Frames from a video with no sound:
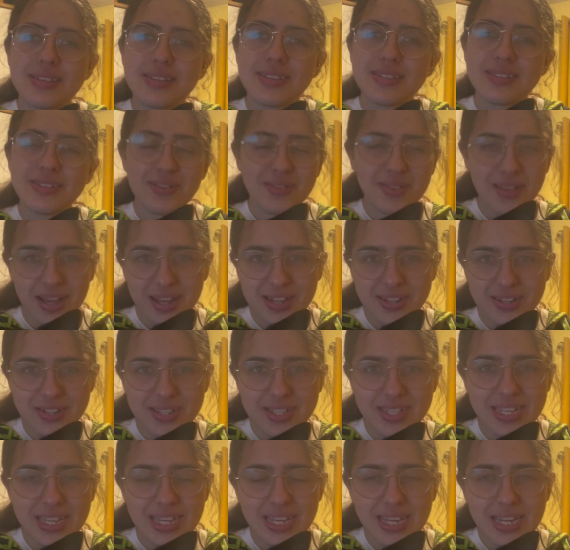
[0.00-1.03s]
So they're just
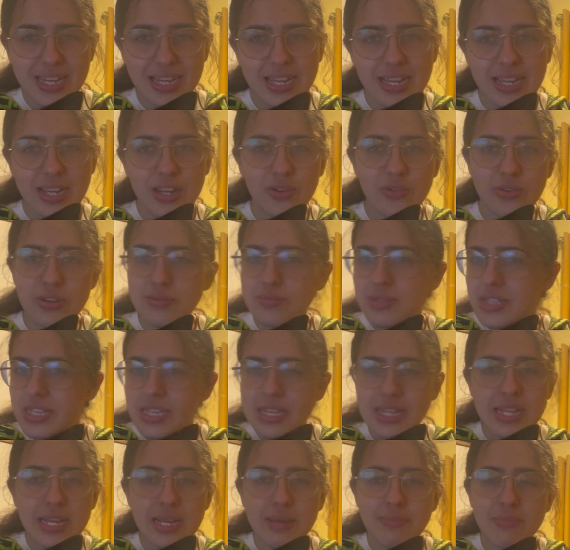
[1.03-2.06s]
the Christmassy
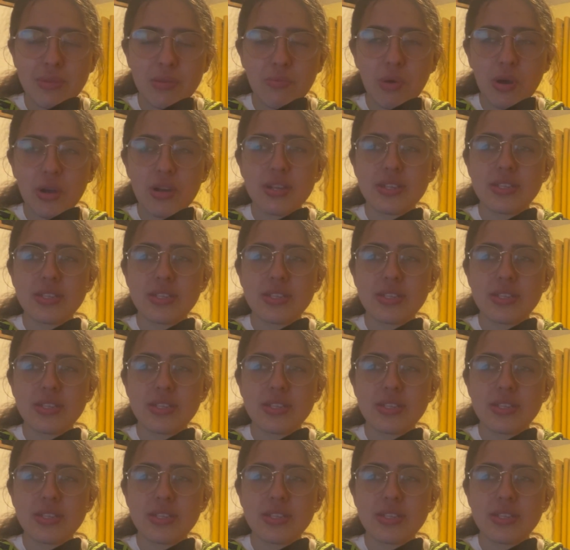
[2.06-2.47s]
themed books